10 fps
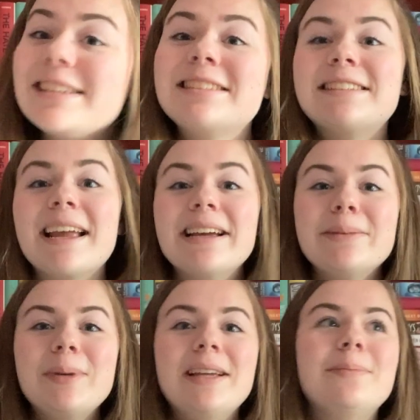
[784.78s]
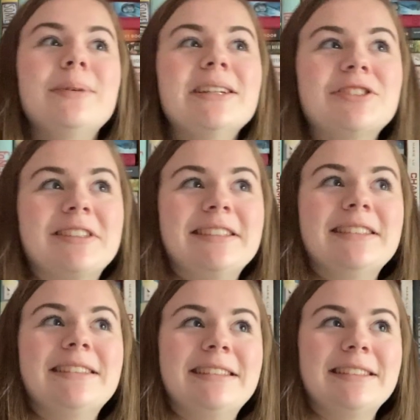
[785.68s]
Sam and
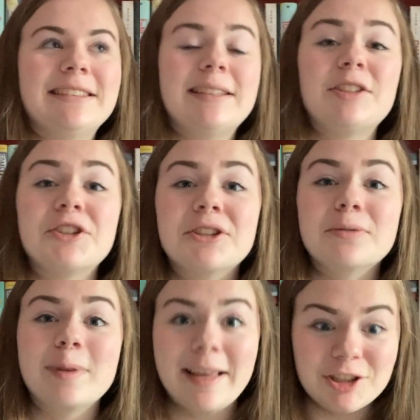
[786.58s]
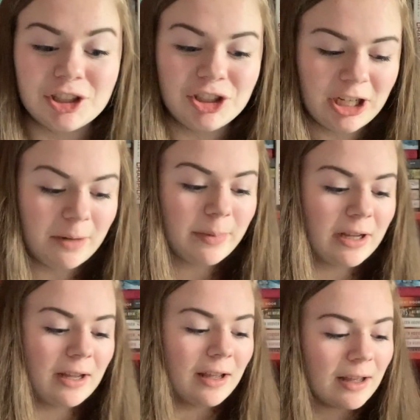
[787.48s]
Beatrice's sister relationship,
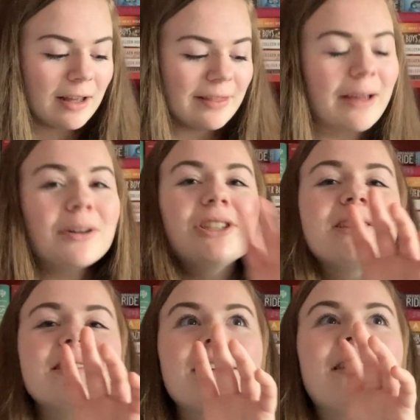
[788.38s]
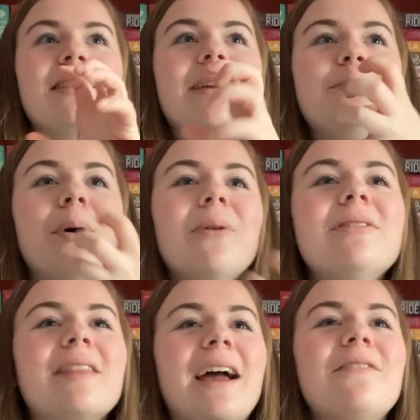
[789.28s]

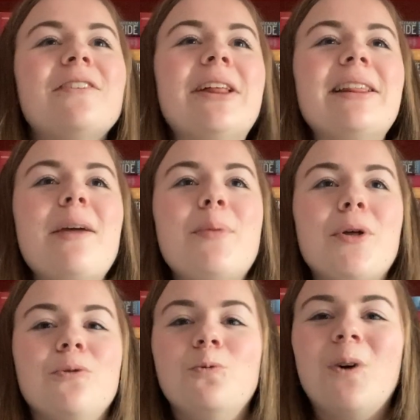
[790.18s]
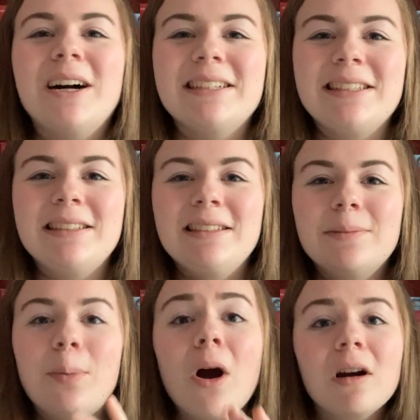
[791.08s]
I feel like they both wanted
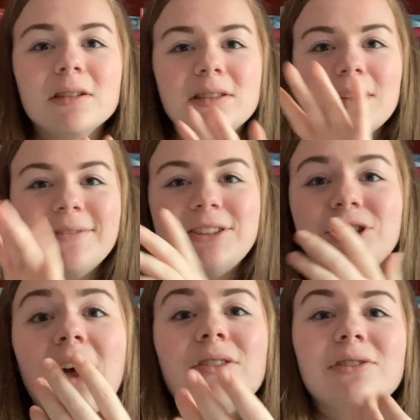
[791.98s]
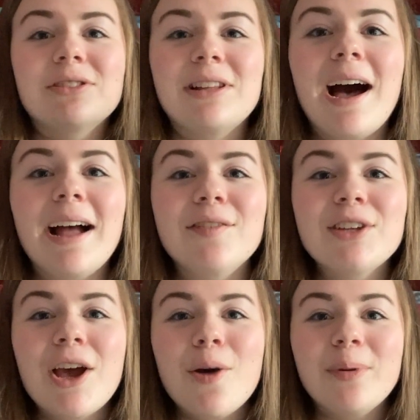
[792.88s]
parts of each other's lives,
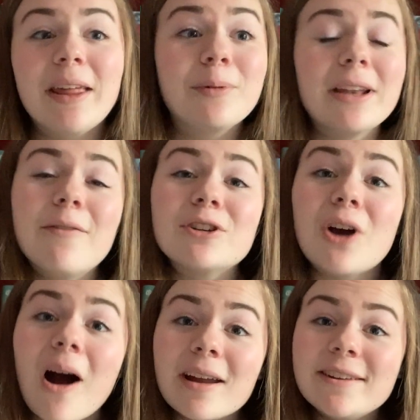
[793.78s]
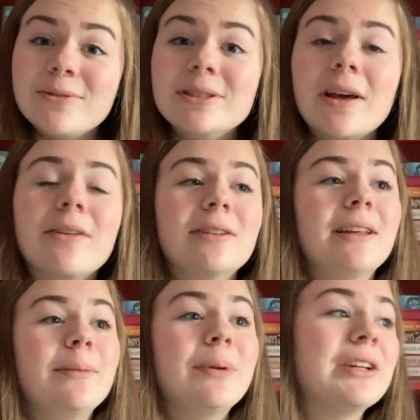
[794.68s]
but they were never talking to each other.
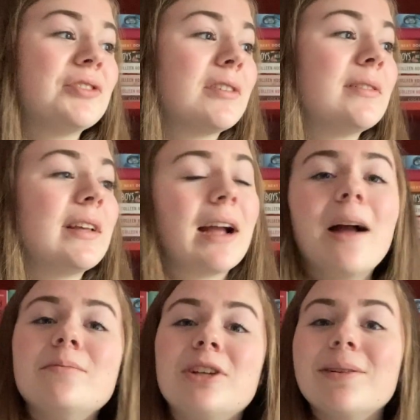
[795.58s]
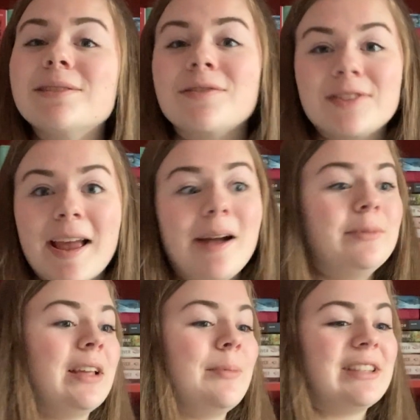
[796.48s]
Like, Beatrice was like, I'm jealous of Sam.
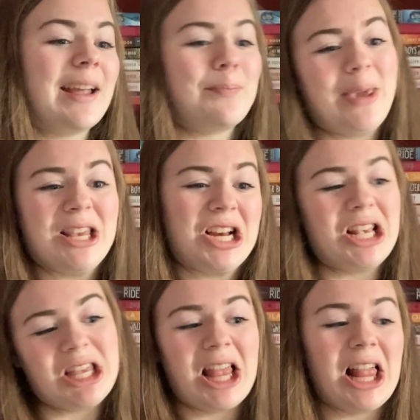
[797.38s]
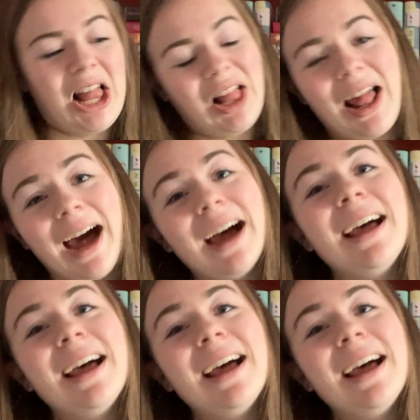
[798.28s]
Sam is like, Beatrice, blah, blah, blah.